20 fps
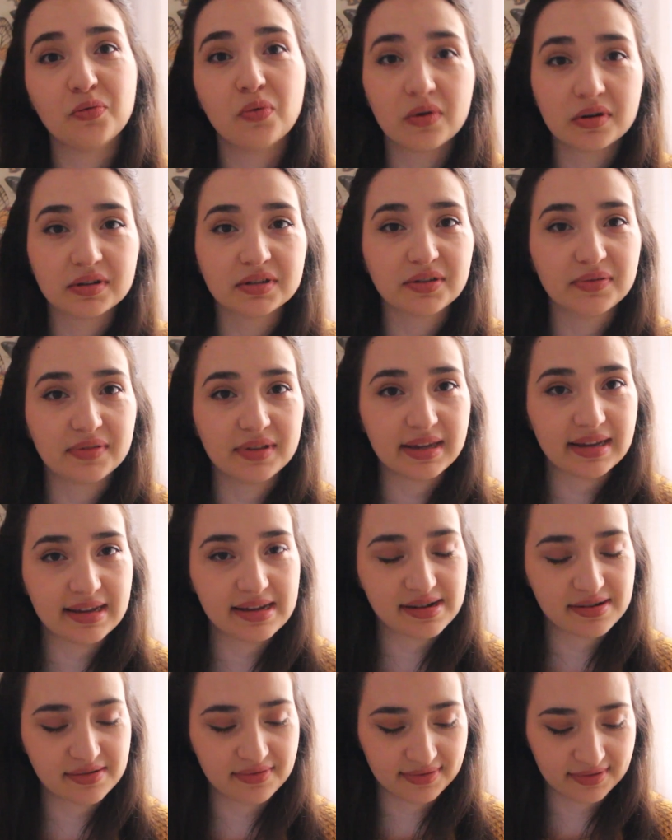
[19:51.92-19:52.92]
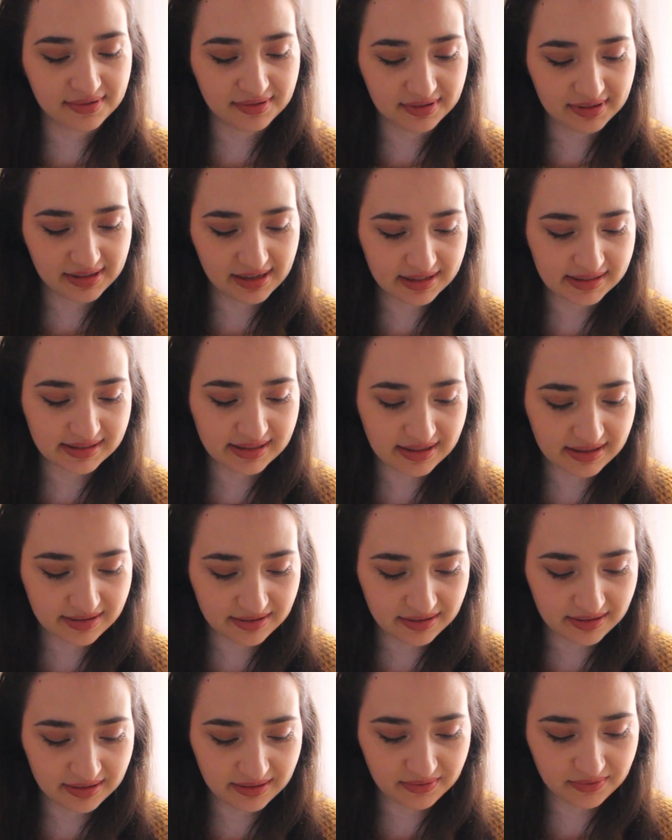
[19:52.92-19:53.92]
word of the year for last
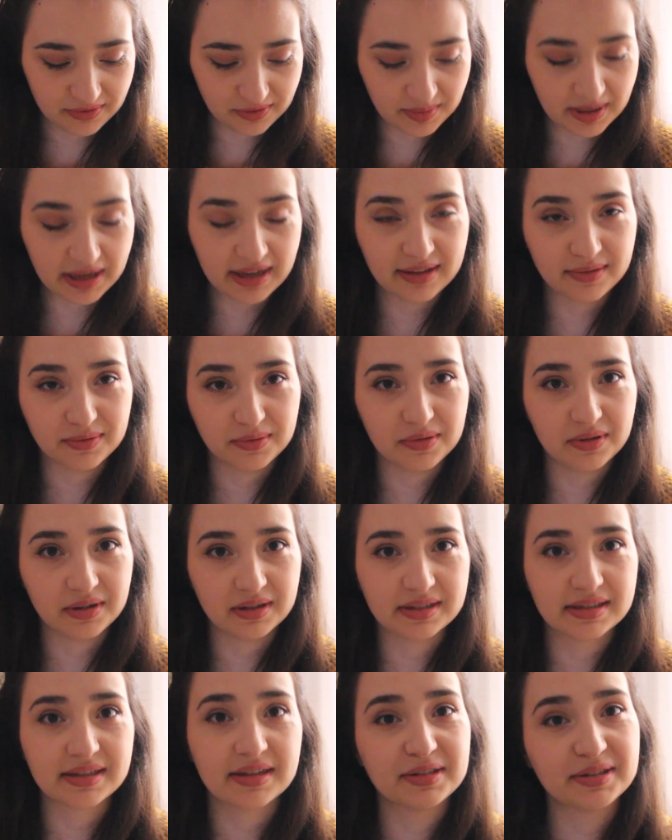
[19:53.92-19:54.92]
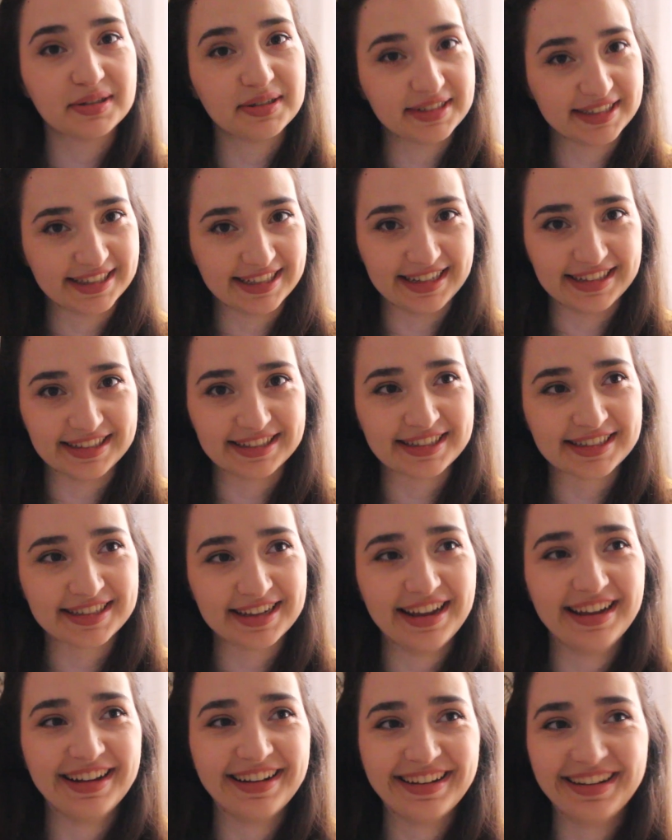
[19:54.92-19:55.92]
year, for me, it was success.
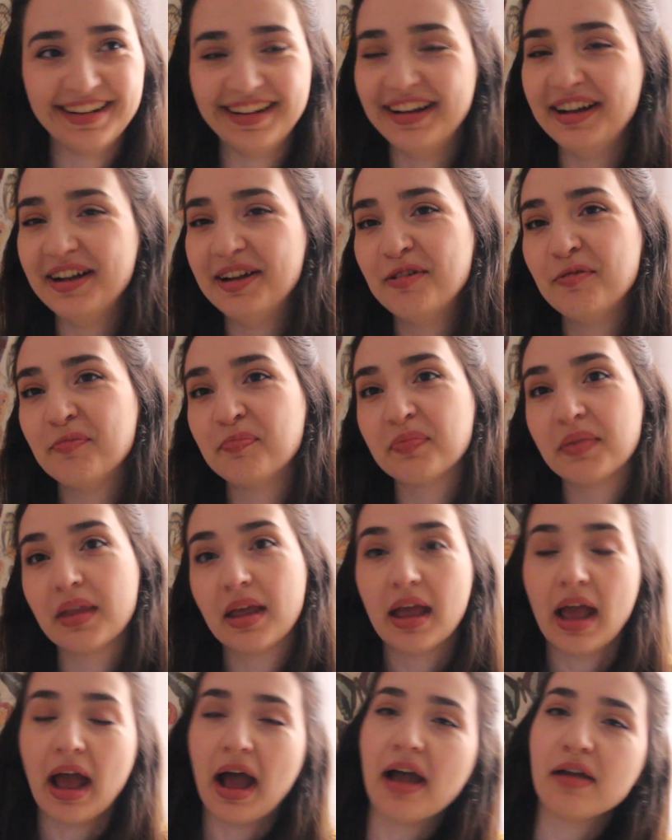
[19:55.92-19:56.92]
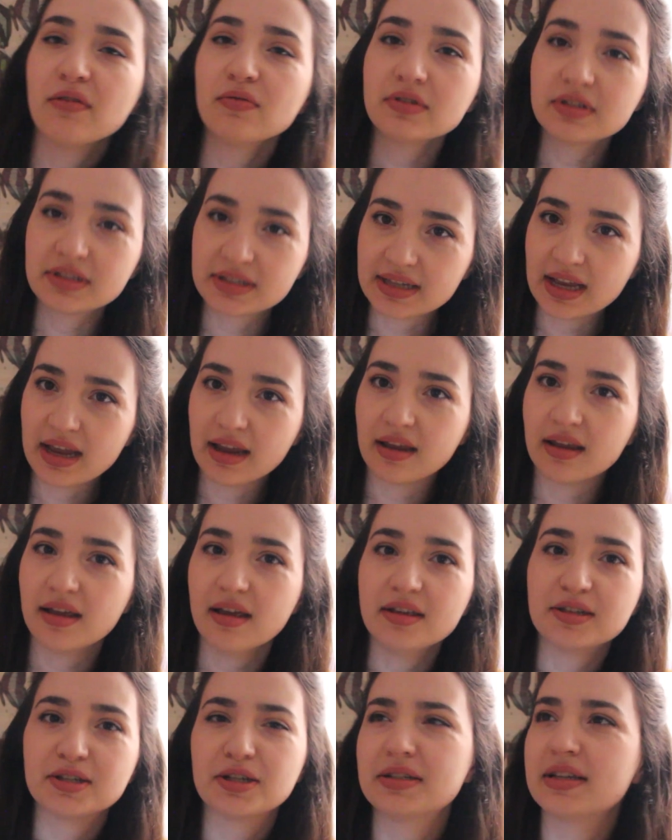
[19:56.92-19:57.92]
I would say
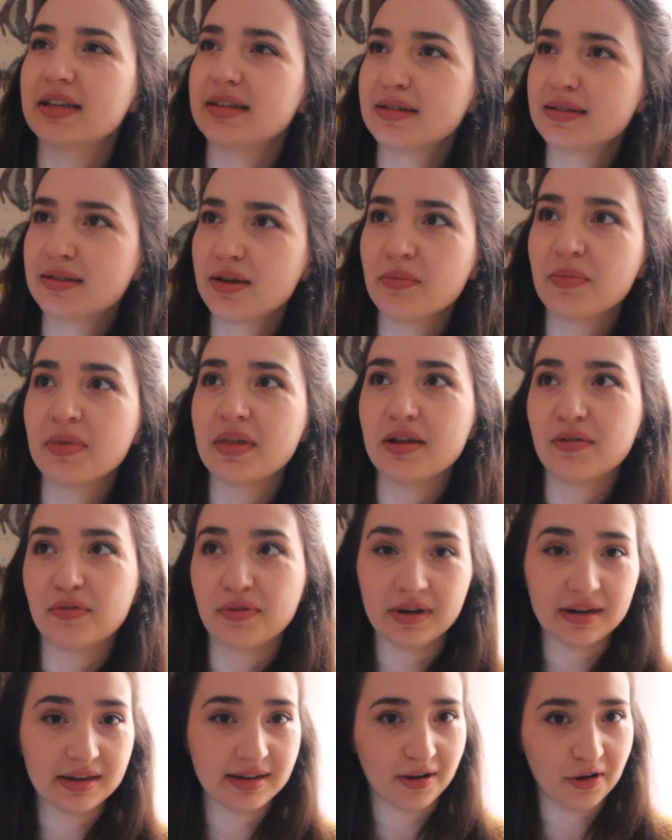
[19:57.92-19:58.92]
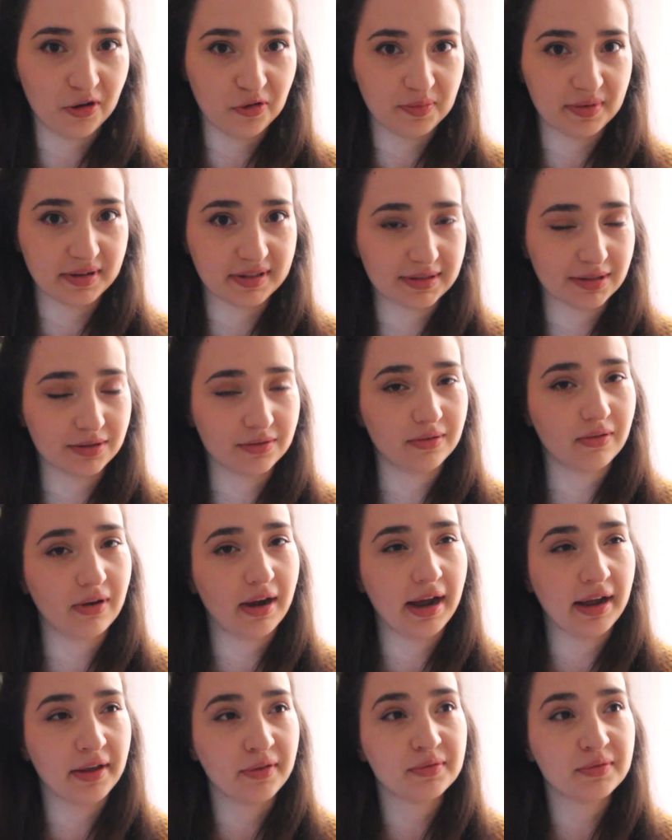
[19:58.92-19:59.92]
success is something really open, so I